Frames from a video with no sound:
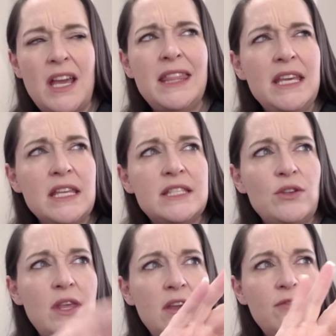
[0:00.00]
I think, so
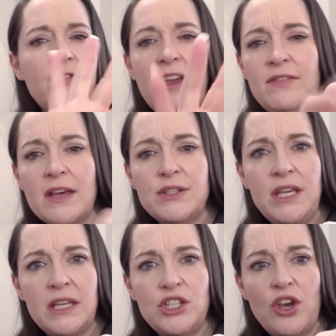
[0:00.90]
the 5,000
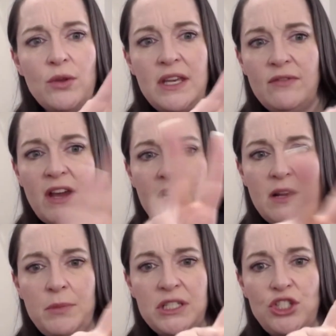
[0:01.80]
get to go, they divided
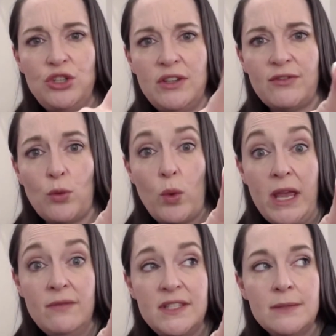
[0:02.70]
up into two different
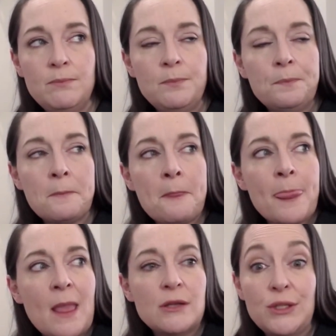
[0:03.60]
waves.
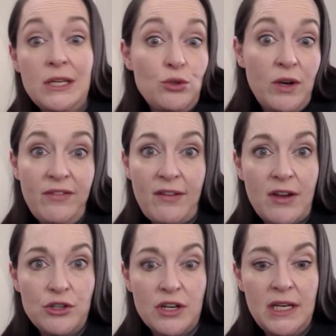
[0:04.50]
So like
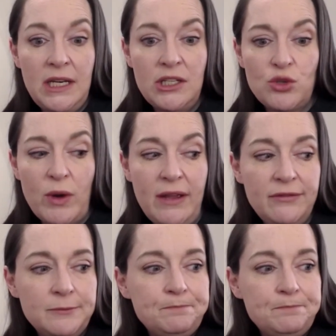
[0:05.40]
2,500 in each wave.